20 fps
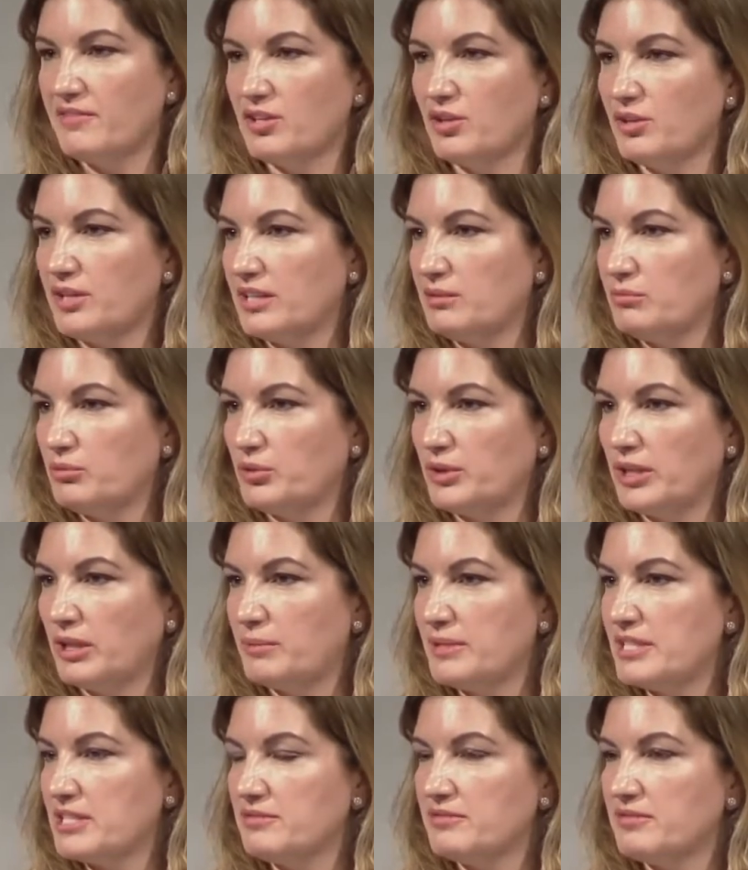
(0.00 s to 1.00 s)
o'clock in the morning and
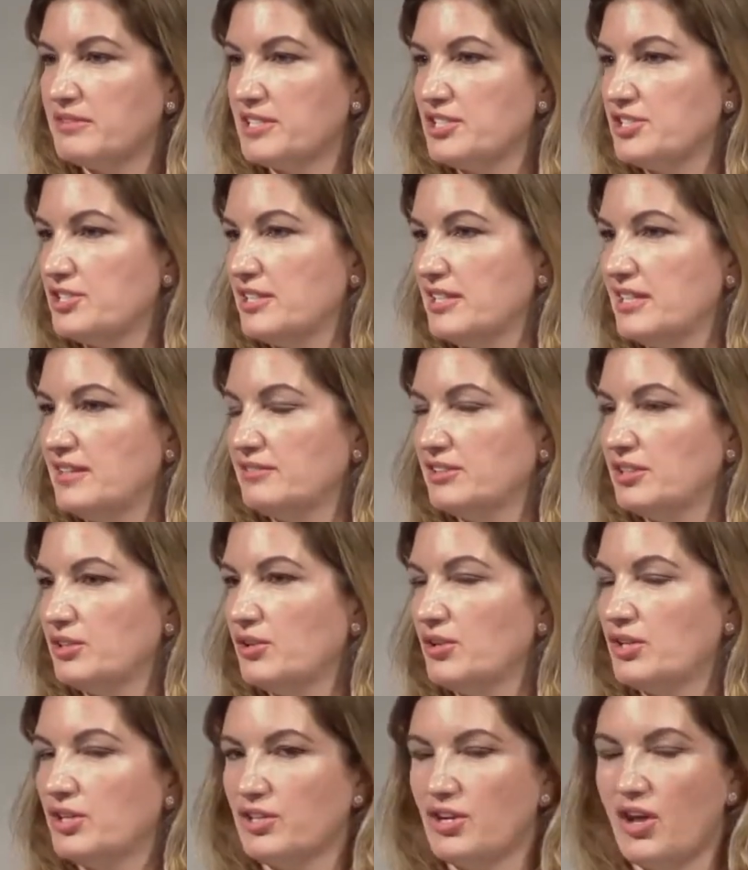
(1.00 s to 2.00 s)
we don't finish till 11
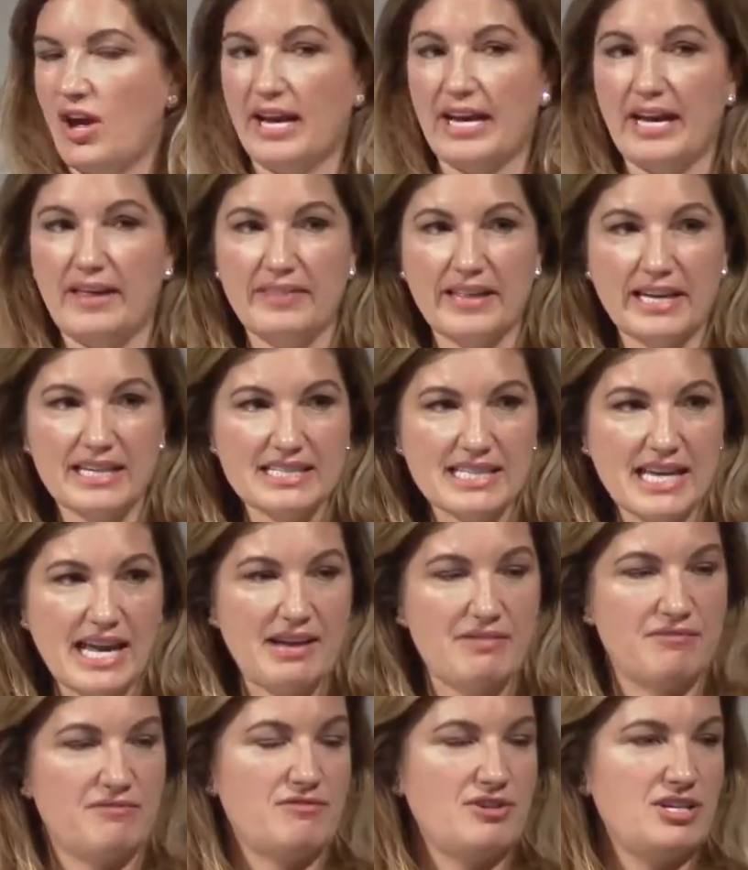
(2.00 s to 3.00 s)
o'clock at night, and that's
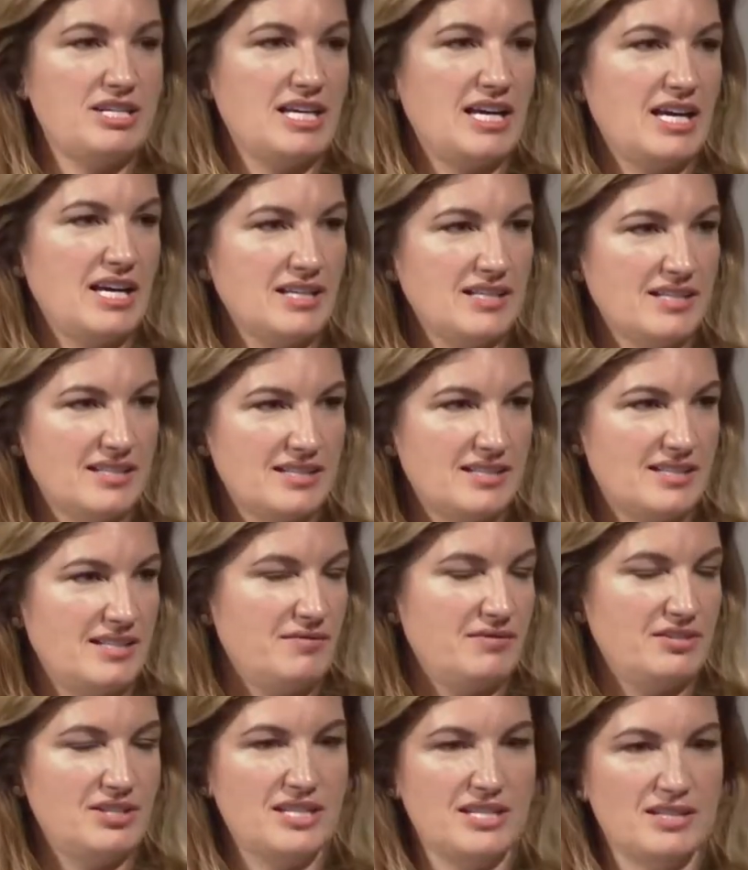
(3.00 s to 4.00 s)
every day,
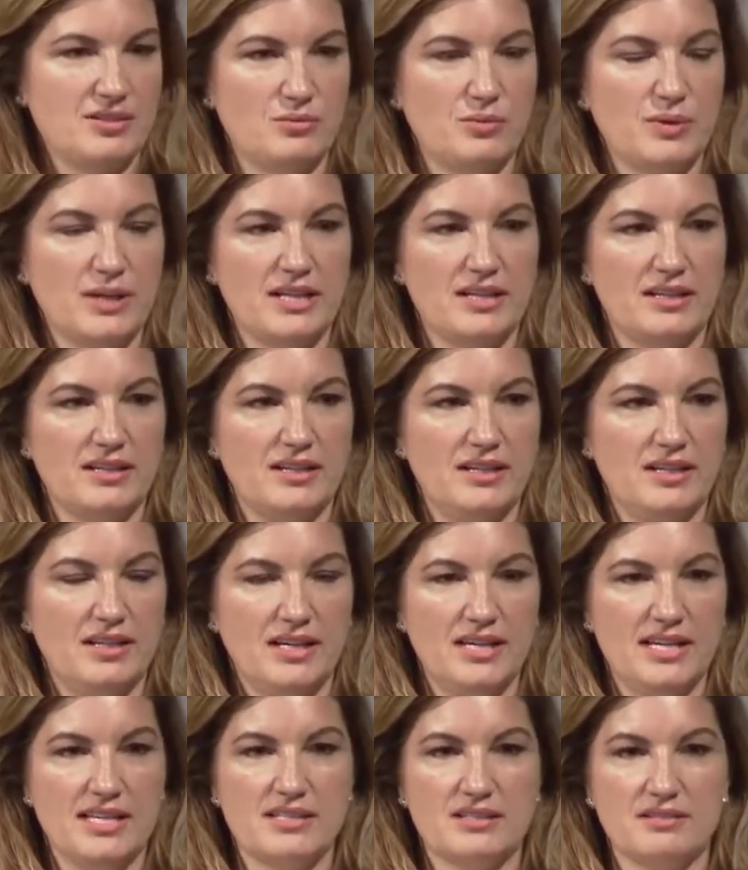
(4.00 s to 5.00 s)
7 days a week.
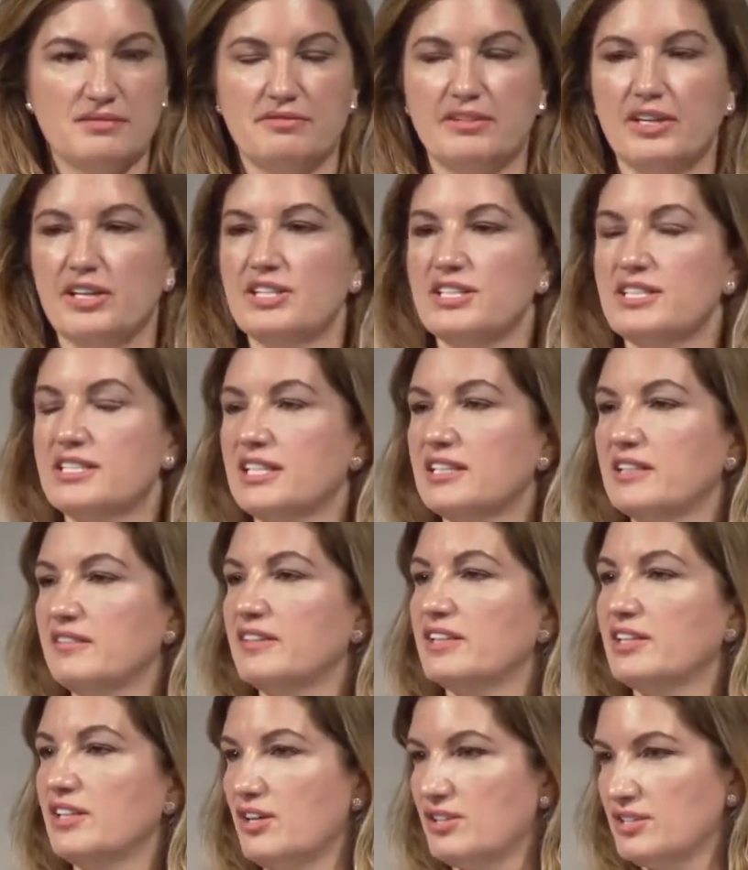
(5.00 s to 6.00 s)
He's the first in and
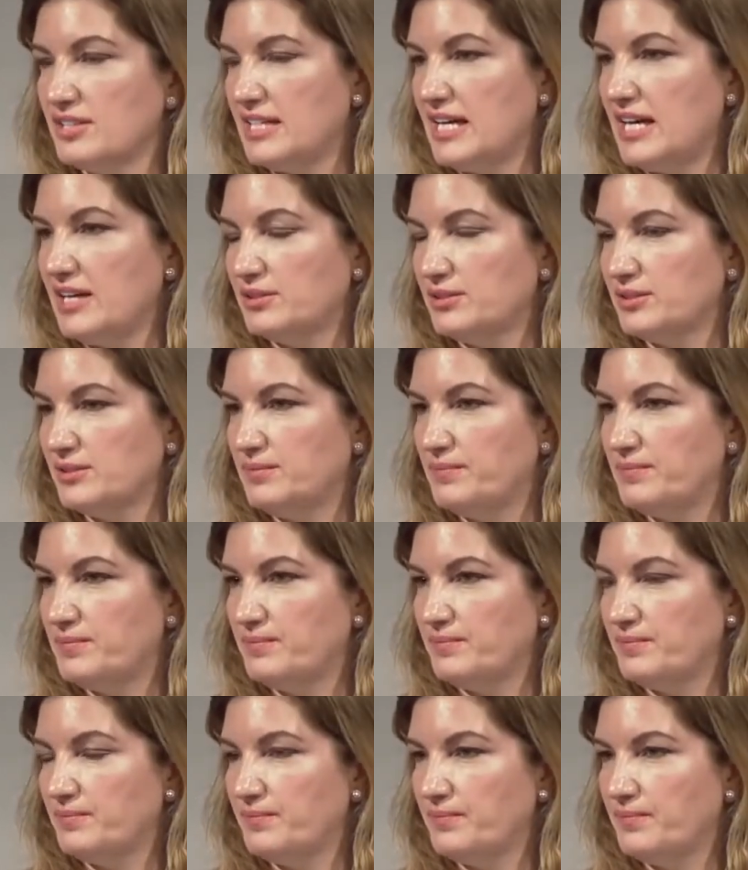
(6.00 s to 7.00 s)
the last out.
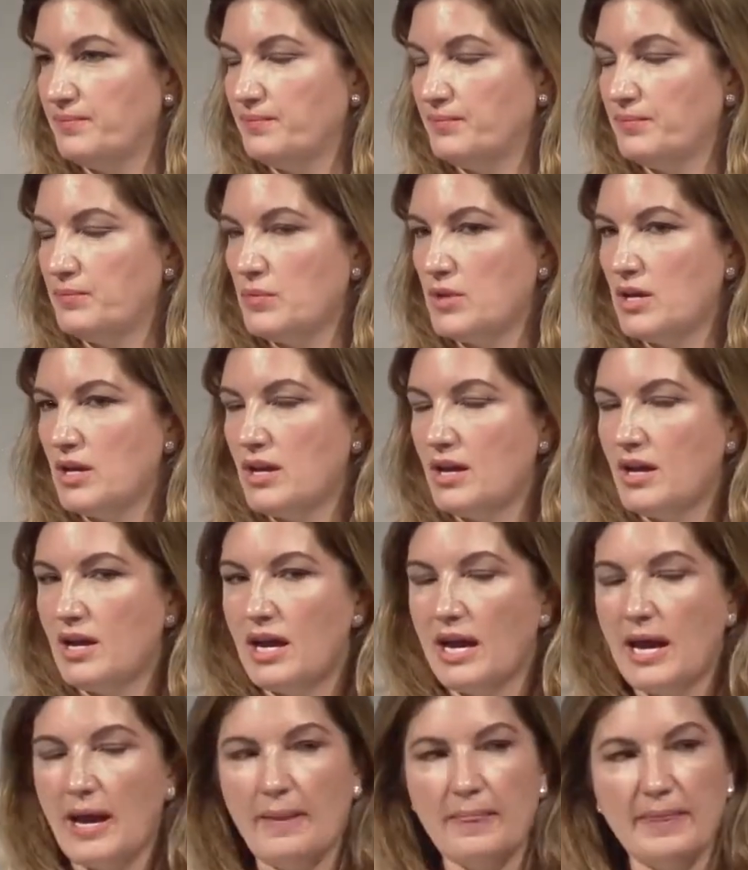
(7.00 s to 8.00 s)

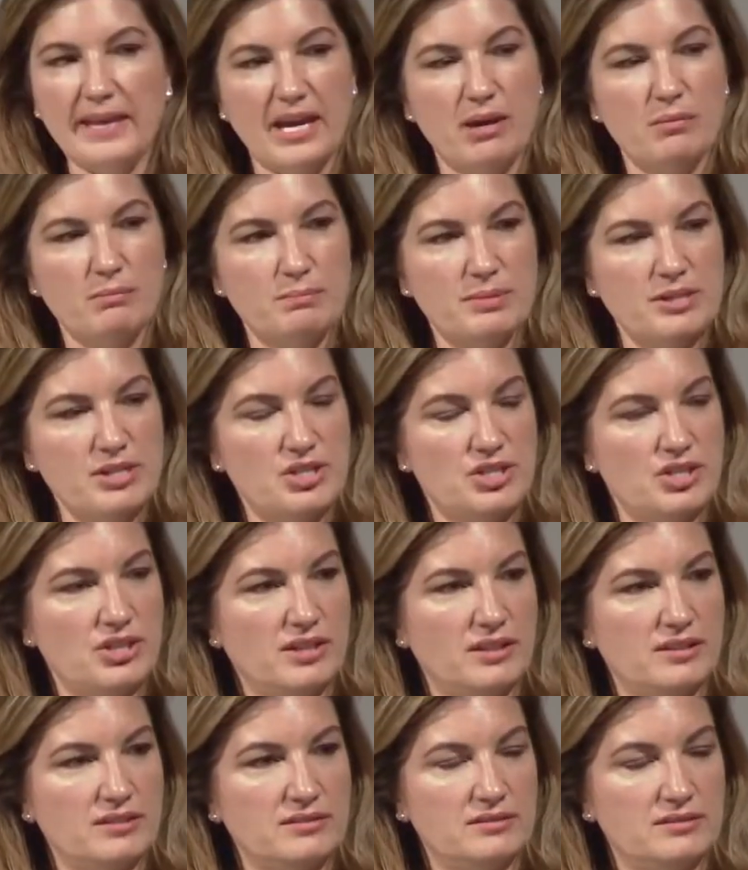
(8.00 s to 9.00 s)
And the
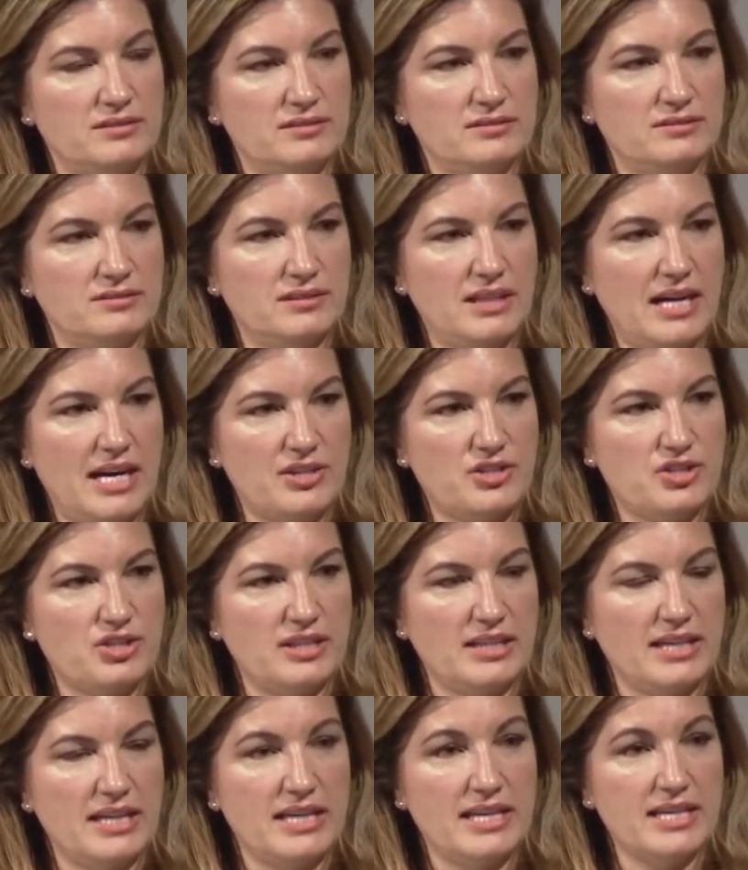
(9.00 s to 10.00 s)
ambition,
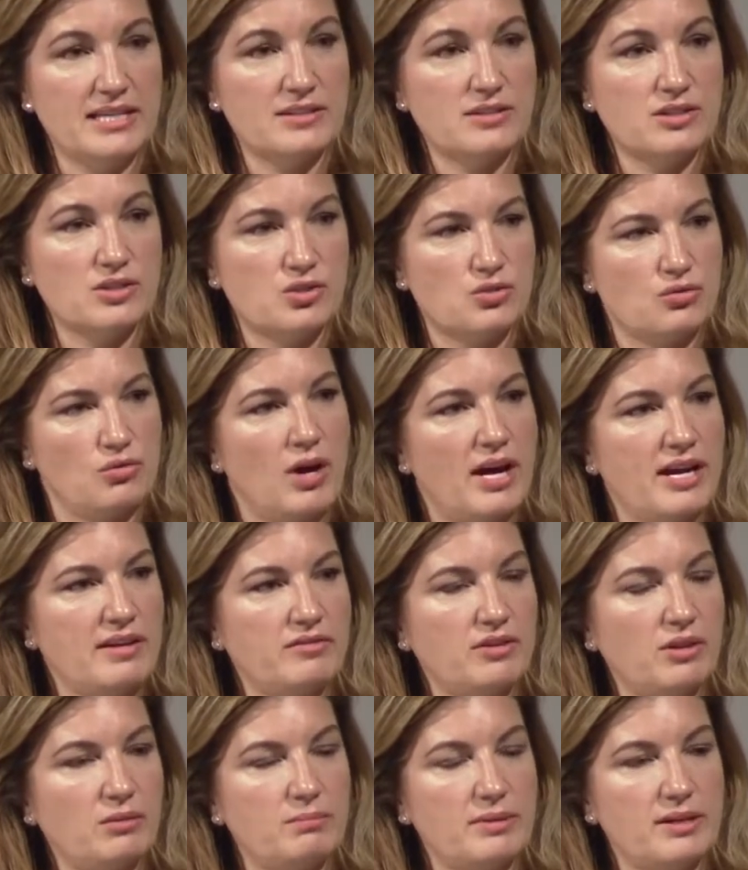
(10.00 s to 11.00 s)
actually, is the
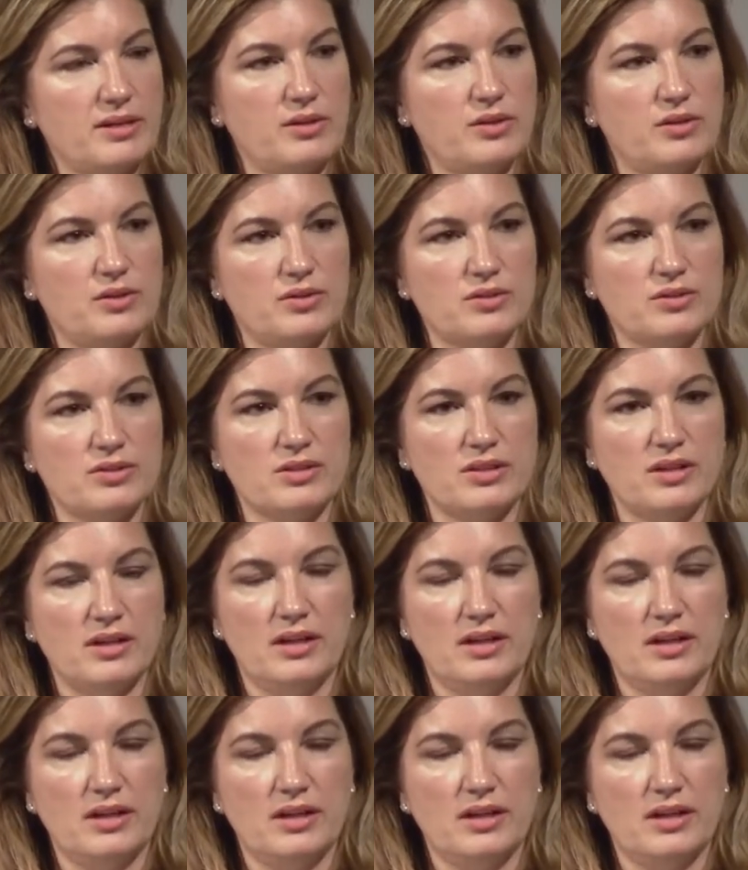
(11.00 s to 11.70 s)
driver, because